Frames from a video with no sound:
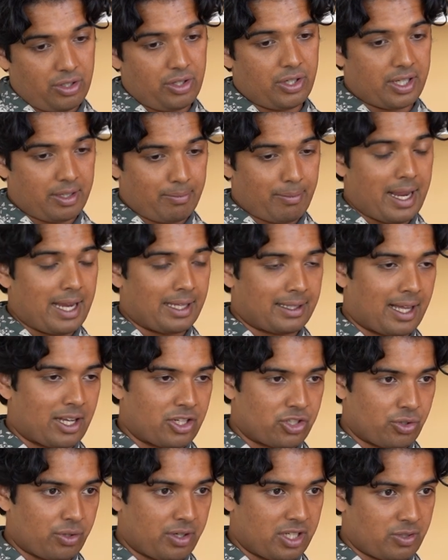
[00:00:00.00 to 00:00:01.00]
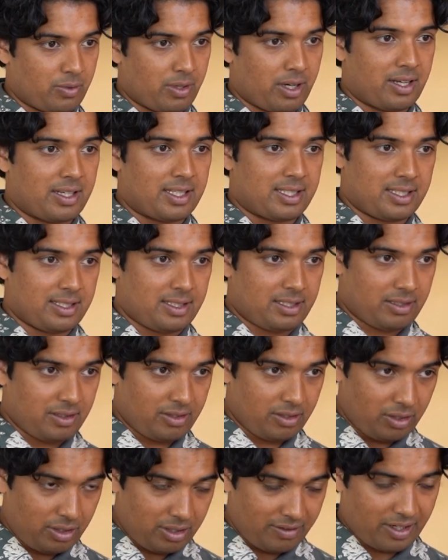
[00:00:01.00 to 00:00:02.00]
can make that choice, whereas
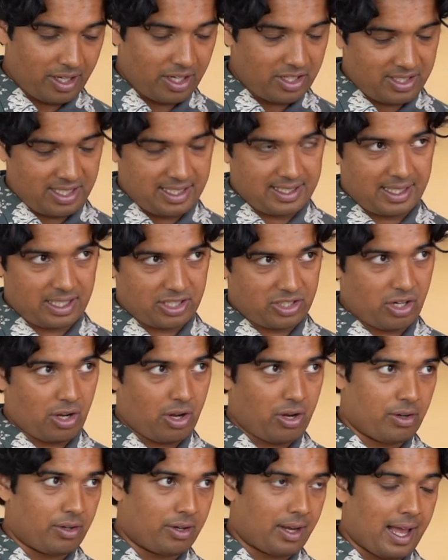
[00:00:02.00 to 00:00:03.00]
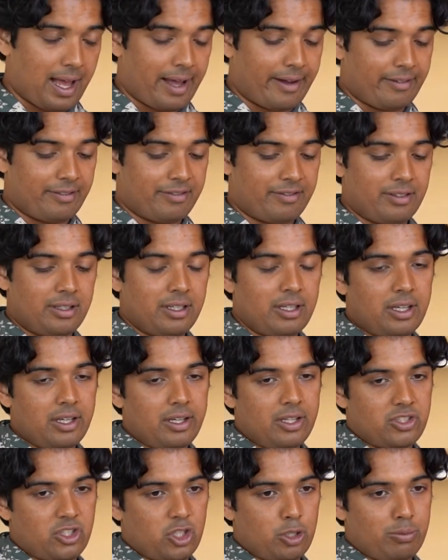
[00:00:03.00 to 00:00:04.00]
universities that don't have
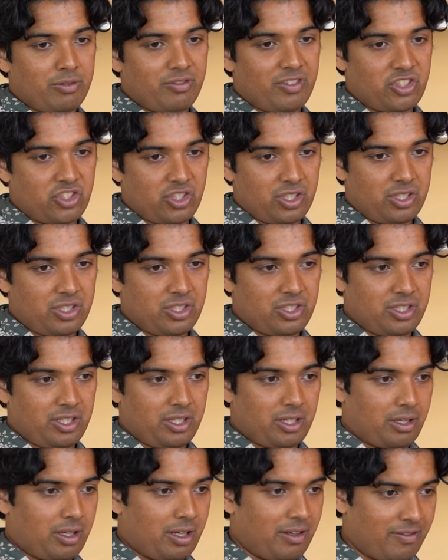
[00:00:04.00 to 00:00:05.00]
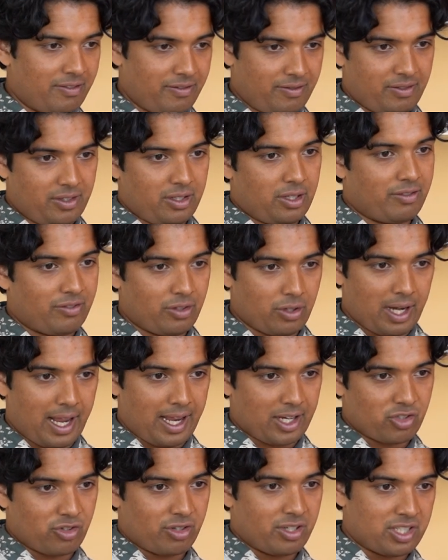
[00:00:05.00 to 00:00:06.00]
supervisions, if your
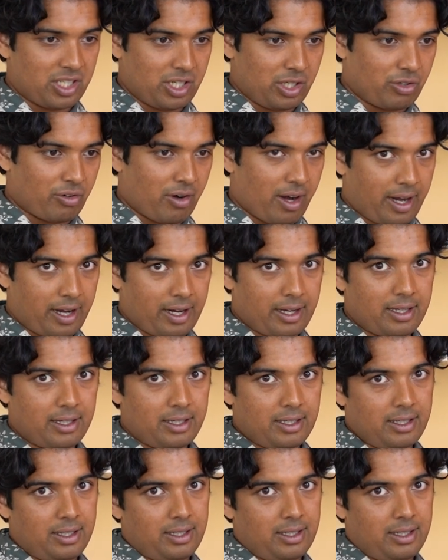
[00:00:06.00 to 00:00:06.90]
lecturer isn't great,